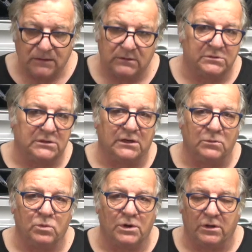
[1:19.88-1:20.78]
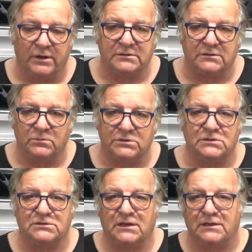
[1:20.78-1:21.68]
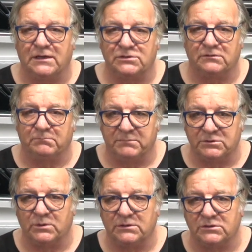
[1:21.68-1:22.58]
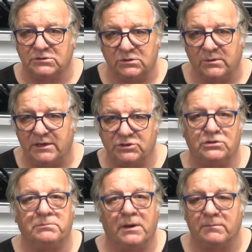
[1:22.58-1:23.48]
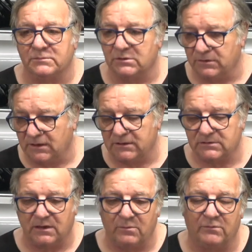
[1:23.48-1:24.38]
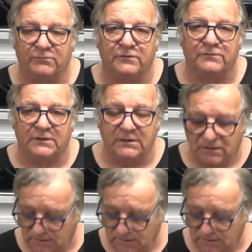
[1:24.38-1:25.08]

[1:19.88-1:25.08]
There was only one item, which is a connection between the two SU pumps on the XK150.